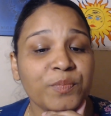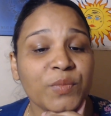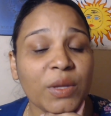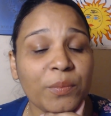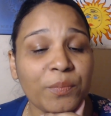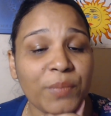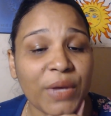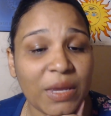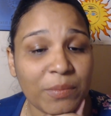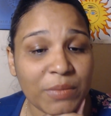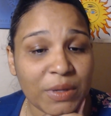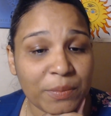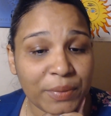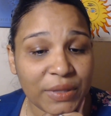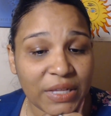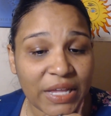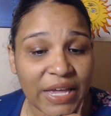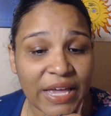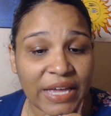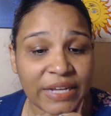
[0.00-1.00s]
payment
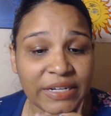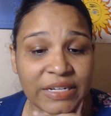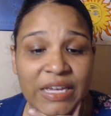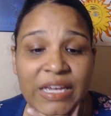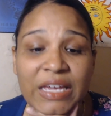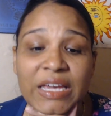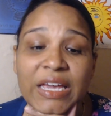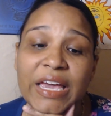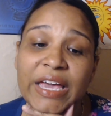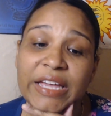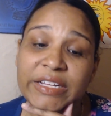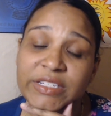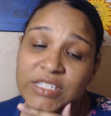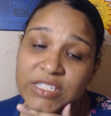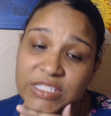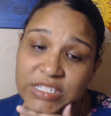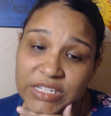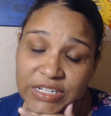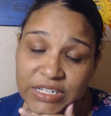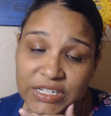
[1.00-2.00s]
plan and
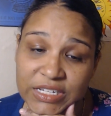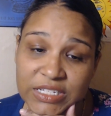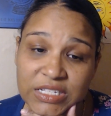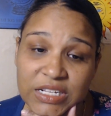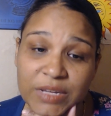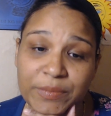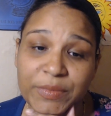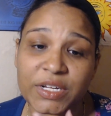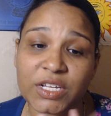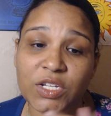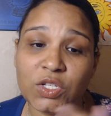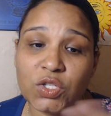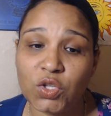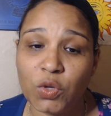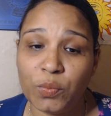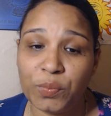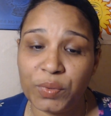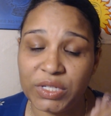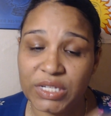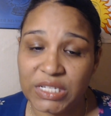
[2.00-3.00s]
seating is limited. So
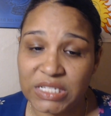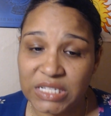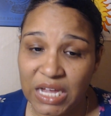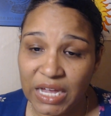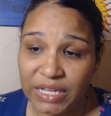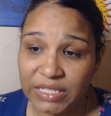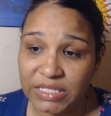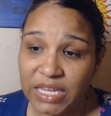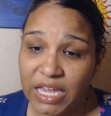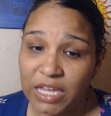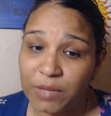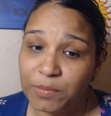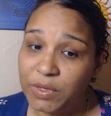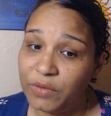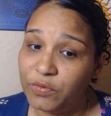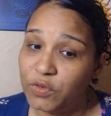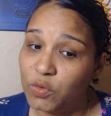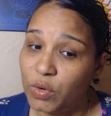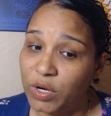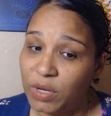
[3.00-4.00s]
please contact me
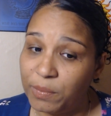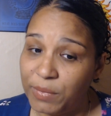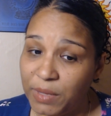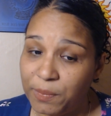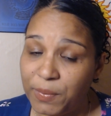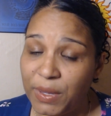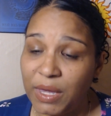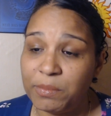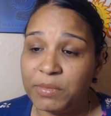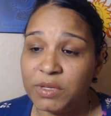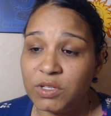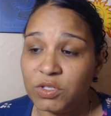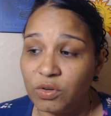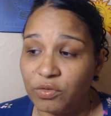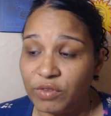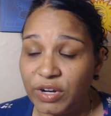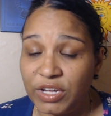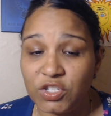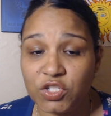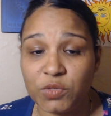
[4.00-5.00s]
if you want to make payment
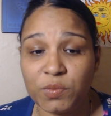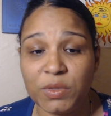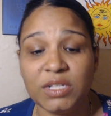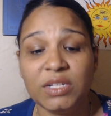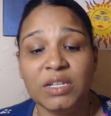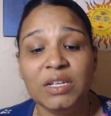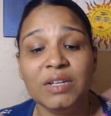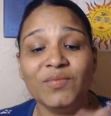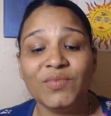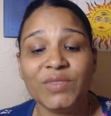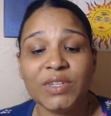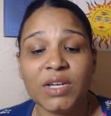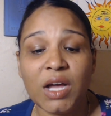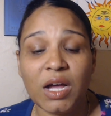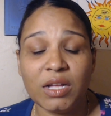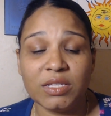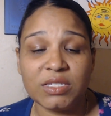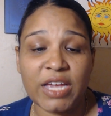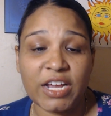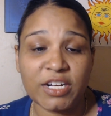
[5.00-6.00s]
arrangement.
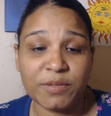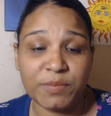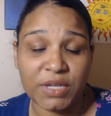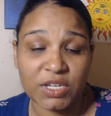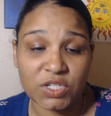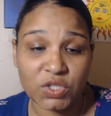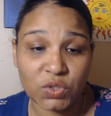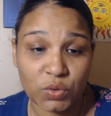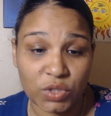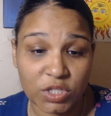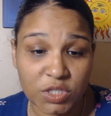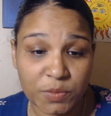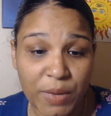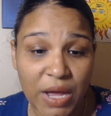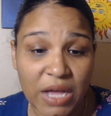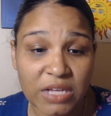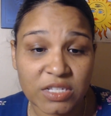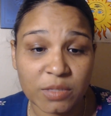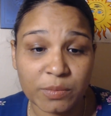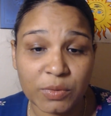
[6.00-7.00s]
Contact me as soon as
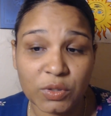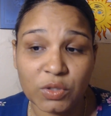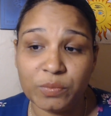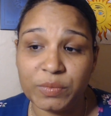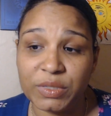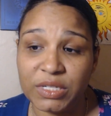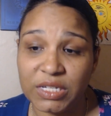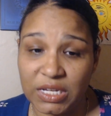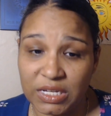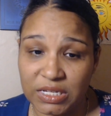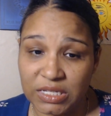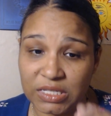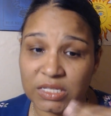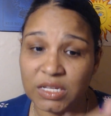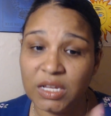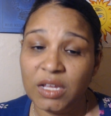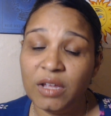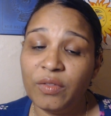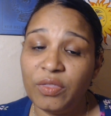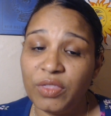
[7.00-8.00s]
possible because
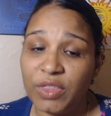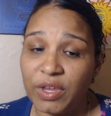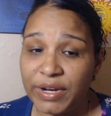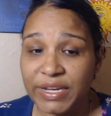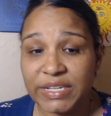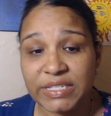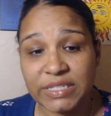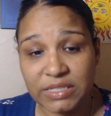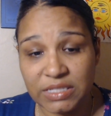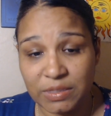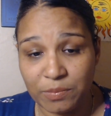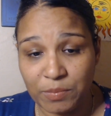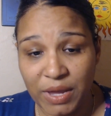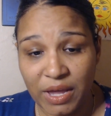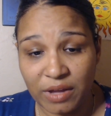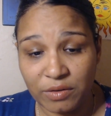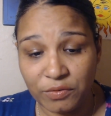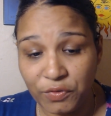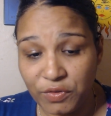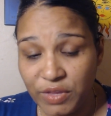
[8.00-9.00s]
there is a
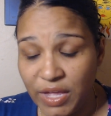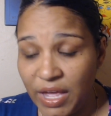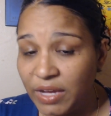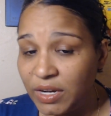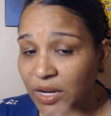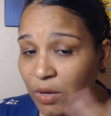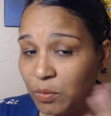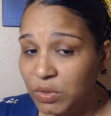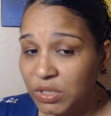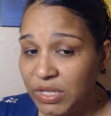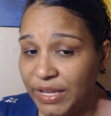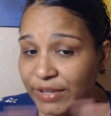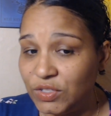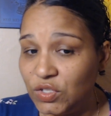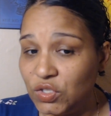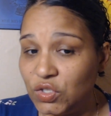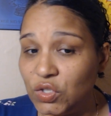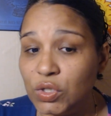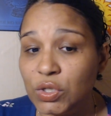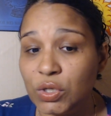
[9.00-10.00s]
demand for that and I would like to
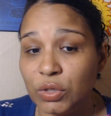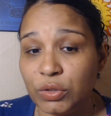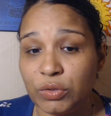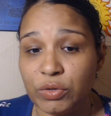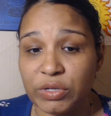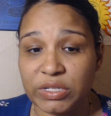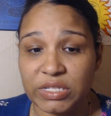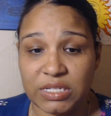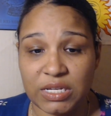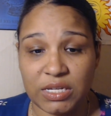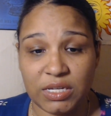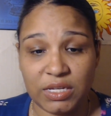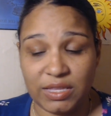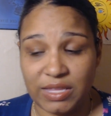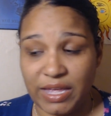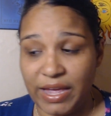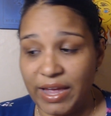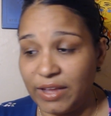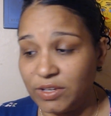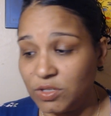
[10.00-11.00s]
secure you a seat in
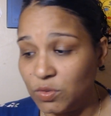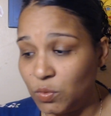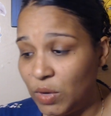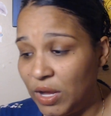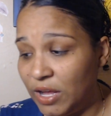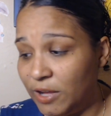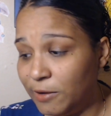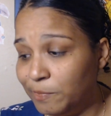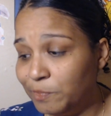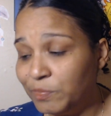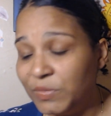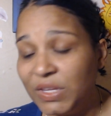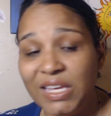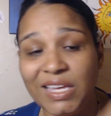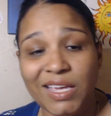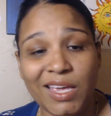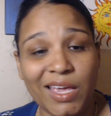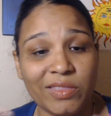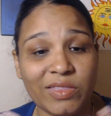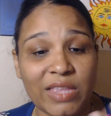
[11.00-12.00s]
that as well.
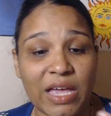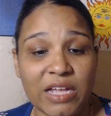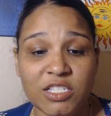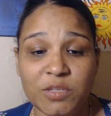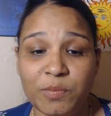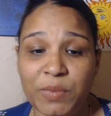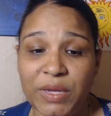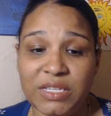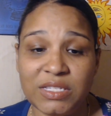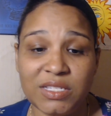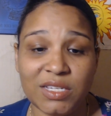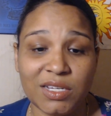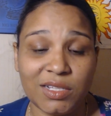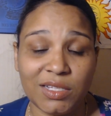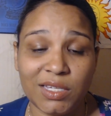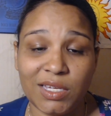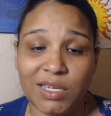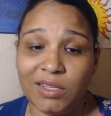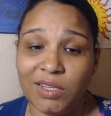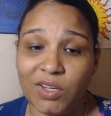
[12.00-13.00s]
And that's
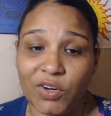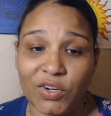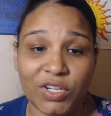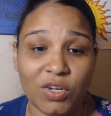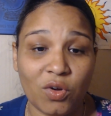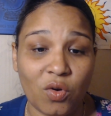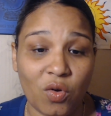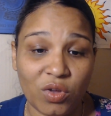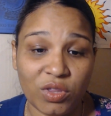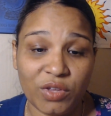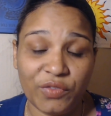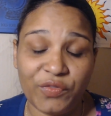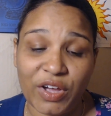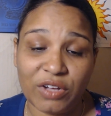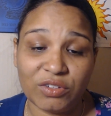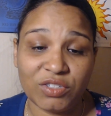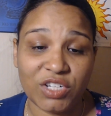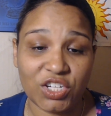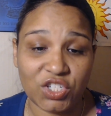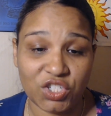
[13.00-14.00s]
basically learning all the
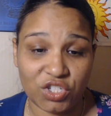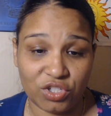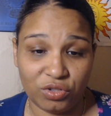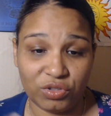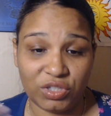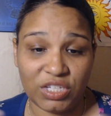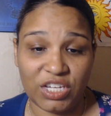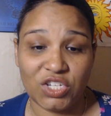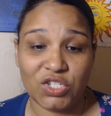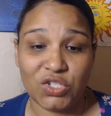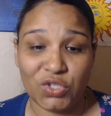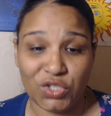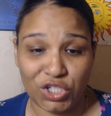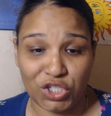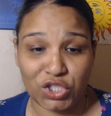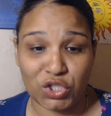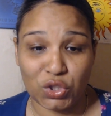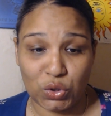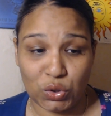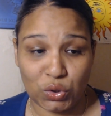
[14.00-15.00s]
foundational things you
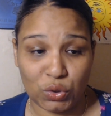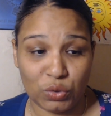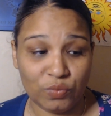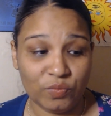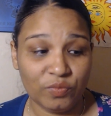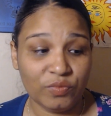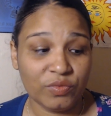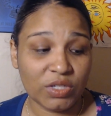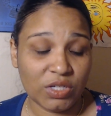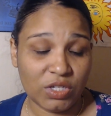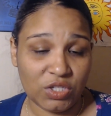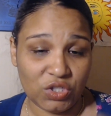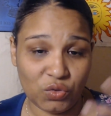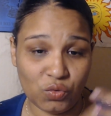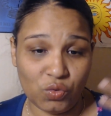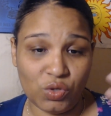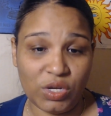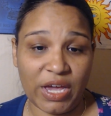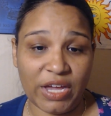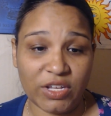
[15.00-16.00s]
need to do to
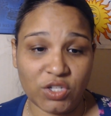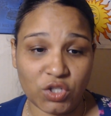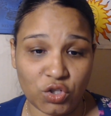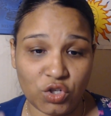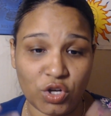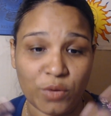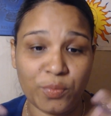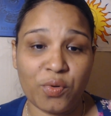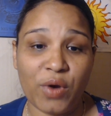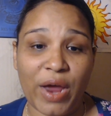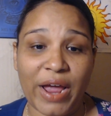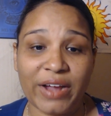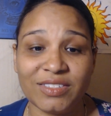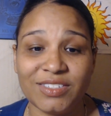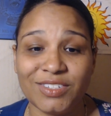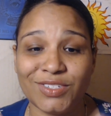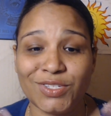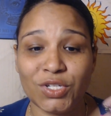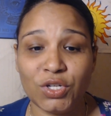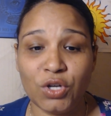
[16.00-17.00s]
get your
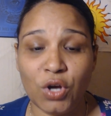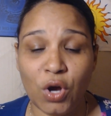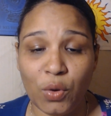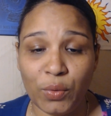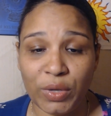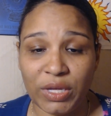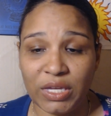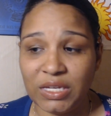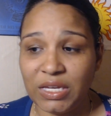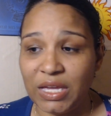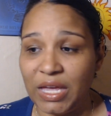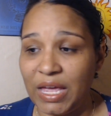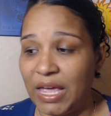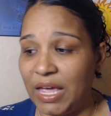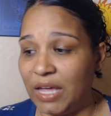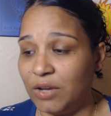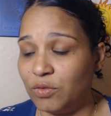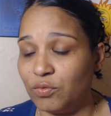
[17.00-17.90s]
practice going and